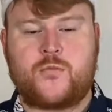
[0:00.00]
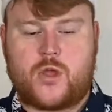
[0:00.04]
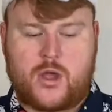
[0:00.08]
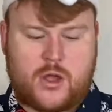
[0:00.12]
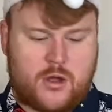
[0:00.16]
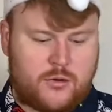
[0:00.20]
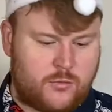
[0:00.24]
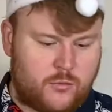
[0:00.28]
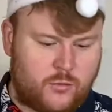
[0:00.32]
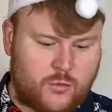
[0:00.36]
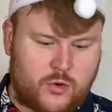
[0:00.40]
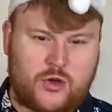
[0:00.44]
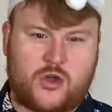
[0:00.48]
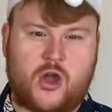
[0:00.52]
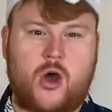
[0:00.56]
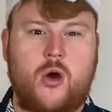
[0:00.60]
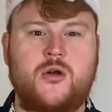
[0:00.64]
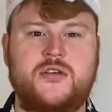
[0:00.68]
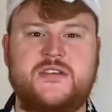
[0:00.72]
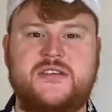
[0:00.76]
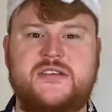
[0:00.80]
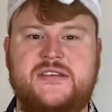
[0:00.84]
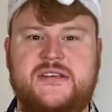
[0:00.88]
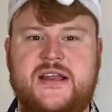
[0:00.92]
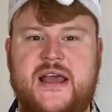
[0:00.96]
We'll go on
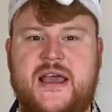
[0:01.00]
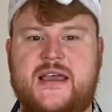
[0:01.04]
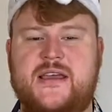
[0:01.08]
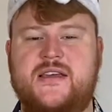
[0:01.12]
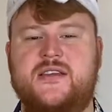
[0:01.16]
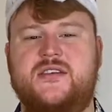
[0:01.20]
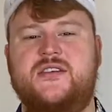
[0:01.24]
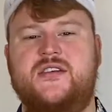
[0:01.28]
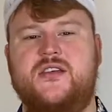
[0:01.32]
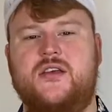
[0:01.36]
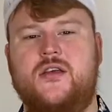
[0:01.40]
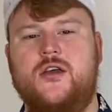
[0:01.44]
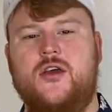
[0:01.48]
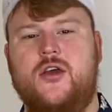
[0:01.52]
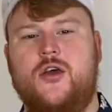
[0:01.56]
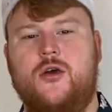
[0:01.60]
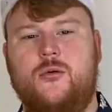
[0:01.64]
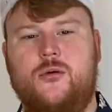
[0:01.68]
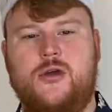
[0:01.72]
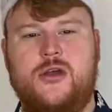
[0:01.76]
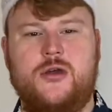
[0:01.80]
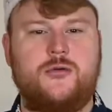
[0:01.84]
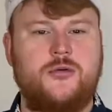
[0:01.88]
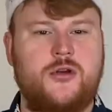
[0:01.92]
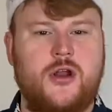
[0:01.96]
stage, we
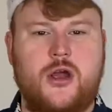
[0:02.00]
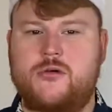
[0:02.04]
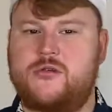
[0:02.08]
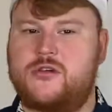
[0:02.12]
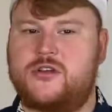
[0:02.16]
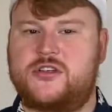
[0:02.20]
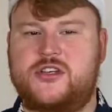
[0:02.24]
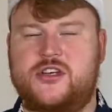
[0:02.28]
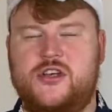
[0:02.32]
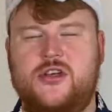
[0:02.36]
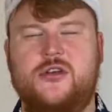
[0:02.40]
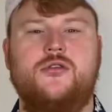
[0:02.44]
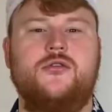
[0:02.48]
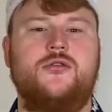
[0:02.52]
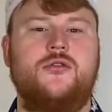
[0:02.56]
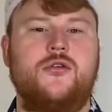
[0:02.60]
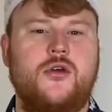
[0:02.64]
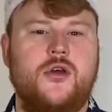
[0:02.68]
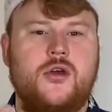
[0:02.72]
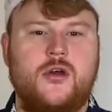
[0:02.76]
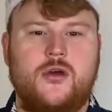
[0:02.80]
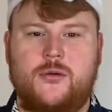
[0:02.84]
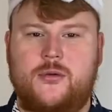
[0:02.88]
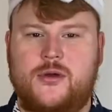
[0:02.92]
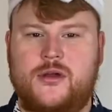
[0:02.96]
all know the tune,
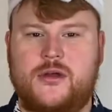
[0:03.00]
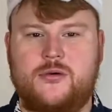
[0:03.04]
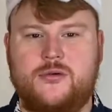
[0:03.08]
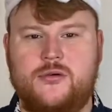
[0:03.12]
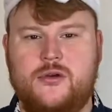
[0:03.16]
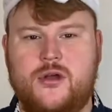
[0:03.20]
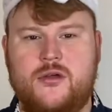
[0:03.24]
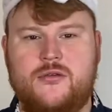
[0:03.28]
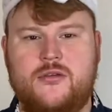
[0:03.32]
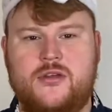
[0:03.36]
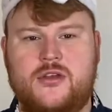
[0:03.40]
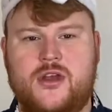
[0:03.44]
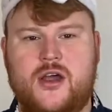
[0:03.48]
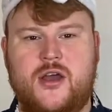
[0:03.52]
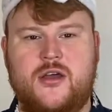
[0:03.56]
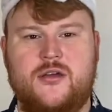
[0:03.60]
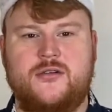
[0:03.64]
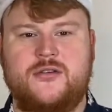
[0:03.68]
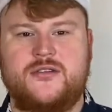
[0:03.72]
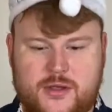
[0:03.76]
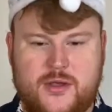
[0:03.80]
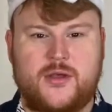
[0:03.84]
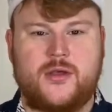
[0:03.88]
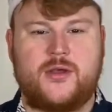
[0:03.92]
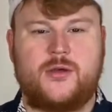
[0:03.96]
we all know the
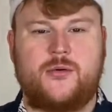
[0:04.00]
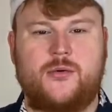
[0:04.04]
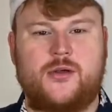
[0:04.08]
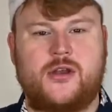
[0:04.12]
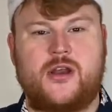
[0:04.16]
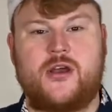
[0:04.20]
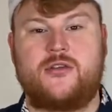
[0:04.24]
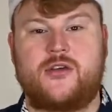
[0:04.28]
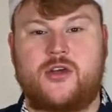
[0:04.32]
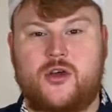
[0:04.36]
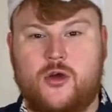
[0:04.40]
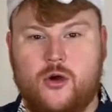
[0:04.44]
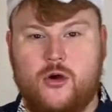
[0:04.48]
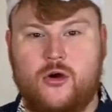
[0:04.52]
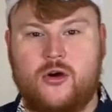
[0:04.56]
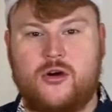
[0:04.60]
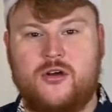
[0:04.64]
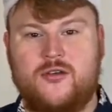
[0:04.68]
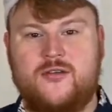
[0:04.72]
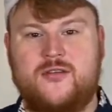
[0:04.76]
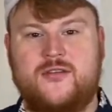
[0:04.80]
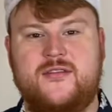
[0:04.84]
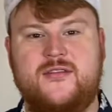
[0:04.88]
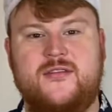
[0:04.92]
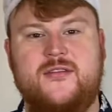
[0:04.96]
notes, we know the
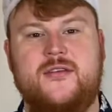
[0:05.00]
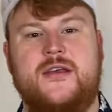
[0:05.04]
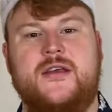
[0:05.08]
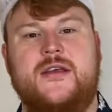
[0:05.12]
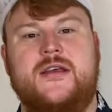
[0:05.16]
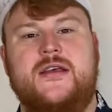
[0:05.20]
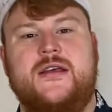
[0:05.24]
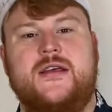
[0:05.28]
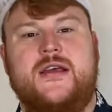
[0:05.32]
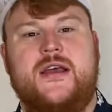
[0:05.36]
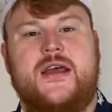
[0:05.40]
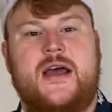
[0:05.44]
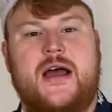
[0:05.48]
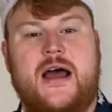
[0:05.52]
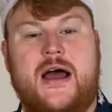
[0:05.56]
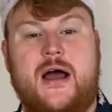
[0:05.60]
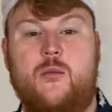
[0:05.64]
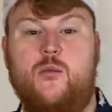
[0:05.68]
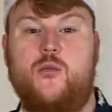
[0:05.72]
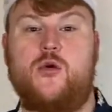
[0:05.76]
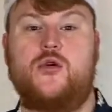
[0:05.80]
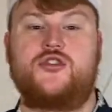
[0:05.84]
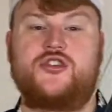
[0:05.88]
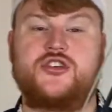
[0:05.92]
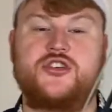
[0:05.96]
chords, and
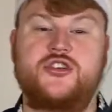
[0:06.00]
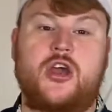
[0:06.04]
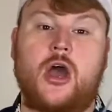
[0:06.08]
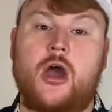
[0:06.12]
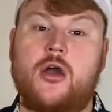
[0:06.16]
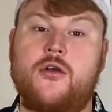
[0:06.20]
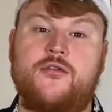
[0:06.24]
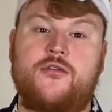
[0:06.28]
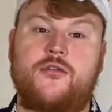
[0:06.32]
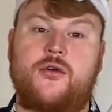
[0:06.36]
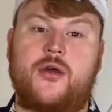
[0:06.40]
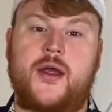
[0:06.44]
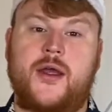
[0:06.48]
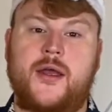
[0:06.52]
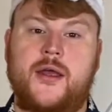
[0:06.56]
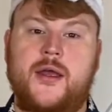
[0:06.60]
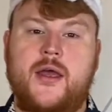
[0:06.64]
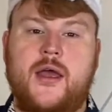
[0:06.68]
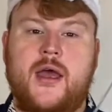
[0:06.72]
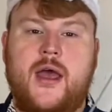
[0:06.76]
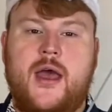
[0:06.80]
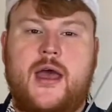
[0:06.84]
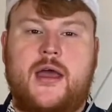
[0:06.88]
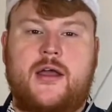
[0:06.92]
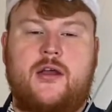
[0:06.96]
we'll just go for it
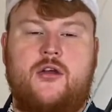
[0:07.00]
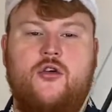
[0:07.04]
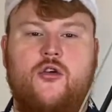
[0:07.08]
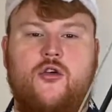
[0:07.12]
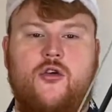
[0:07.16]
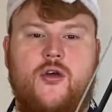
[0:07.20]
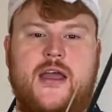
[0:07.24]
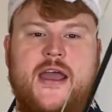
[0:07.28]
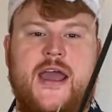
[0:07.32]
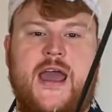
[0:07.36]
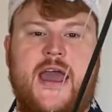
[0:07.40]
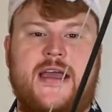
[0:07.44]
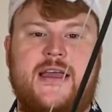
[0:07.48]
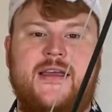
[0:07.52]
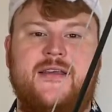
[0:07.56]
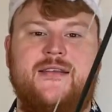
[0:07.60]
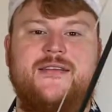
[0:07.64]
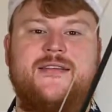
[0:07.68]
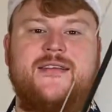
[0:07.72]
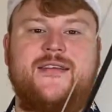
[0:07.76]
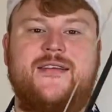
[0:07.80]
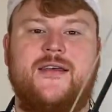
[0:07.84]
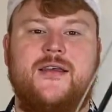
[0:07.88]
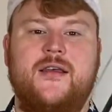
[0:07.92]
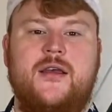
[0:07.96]
and
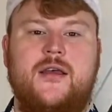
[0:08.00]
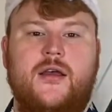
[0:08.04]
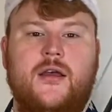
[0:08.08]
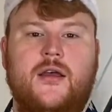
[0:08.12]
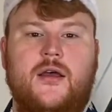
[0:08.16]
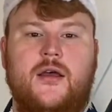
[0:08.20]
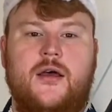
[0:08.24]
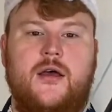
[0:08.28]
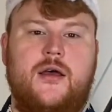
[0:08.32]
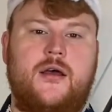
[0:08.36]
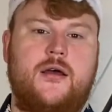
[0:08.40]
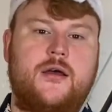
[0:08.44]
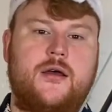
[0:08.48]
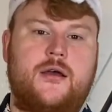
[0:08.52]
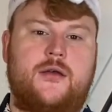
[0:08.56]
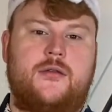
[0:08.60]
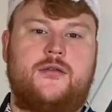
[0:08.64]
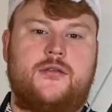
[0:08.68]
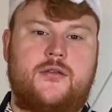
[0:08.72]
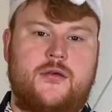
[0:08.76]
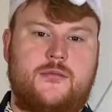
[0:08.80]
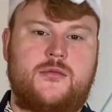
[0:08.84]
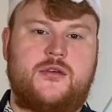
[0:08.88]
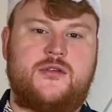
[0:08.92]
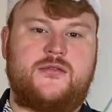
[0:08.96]
create the
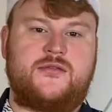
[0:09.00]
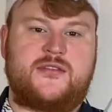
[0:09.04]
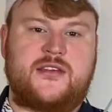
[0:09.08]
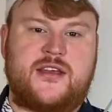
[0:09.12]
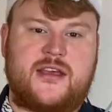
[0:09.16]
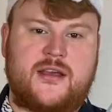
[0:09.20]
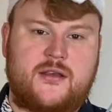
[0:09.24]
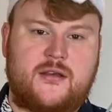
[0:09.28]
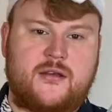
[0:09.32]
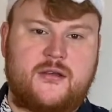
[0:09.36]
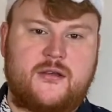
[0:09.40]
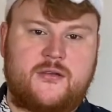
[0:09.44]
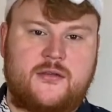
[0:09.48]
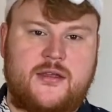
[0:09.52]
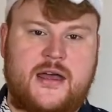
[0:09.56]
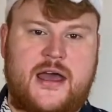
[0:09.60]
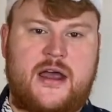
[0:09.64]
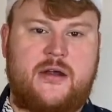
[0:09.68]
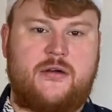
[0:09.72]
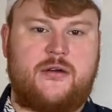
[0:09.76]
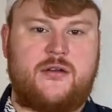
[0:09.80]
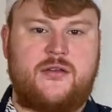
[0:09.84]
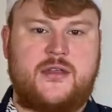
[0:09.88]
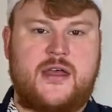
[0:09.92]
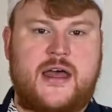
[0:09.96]
music there
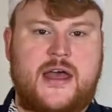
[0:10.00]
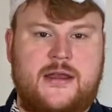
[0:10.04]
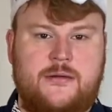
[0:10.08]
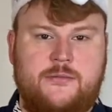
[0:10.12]
and then.